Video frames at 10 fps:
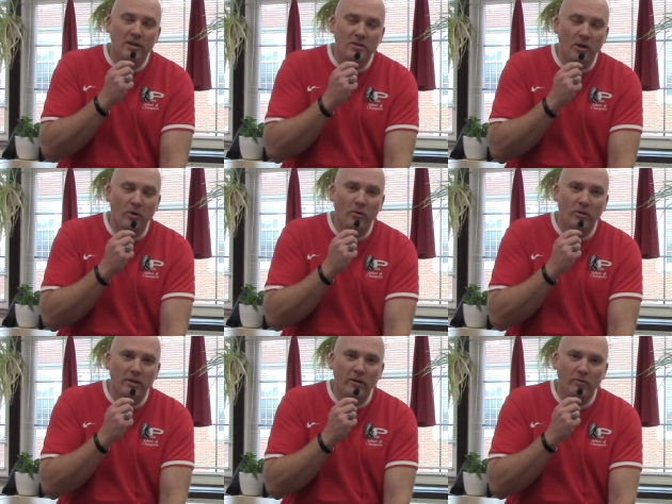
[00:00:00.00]
So
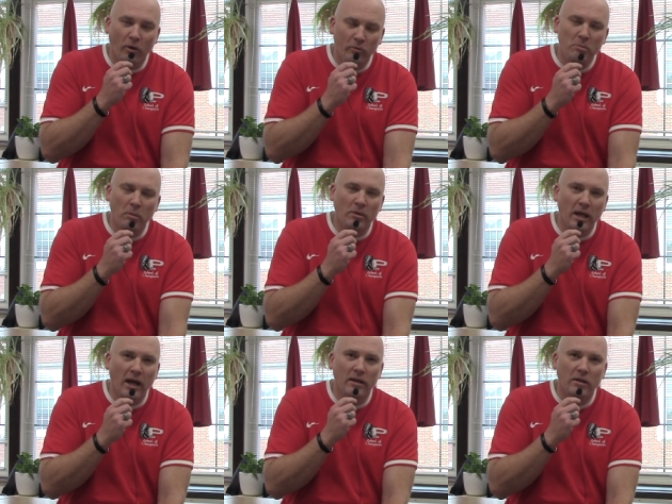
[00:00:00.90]
remember
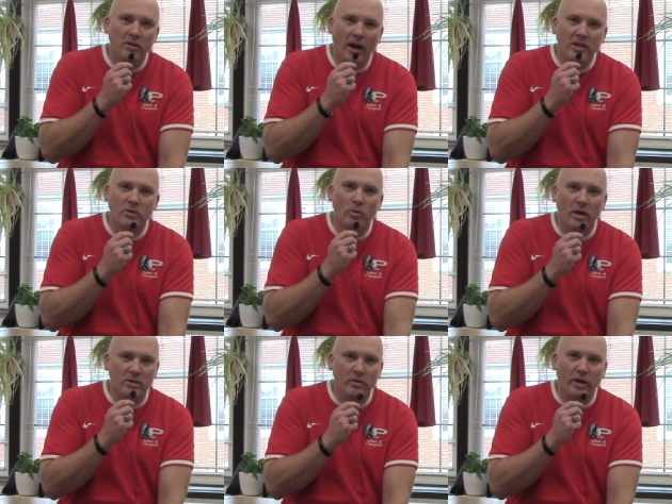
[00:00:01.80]
that high school
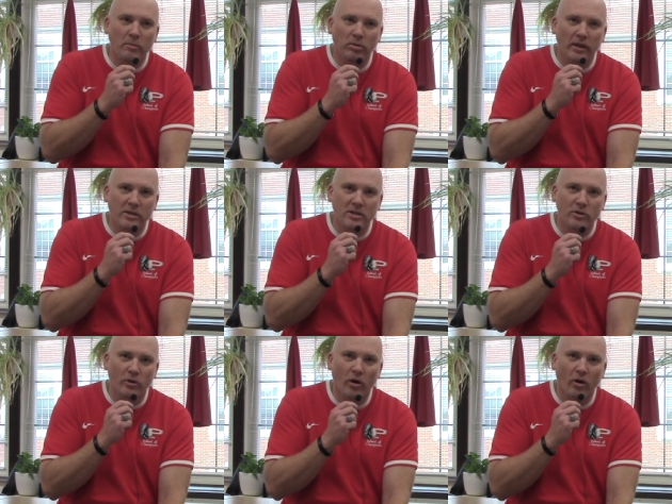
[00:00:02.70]
has a great place in
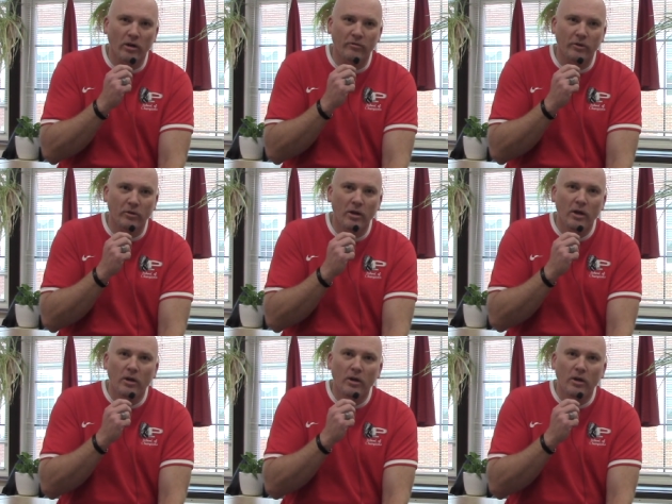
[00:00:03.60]
your heart for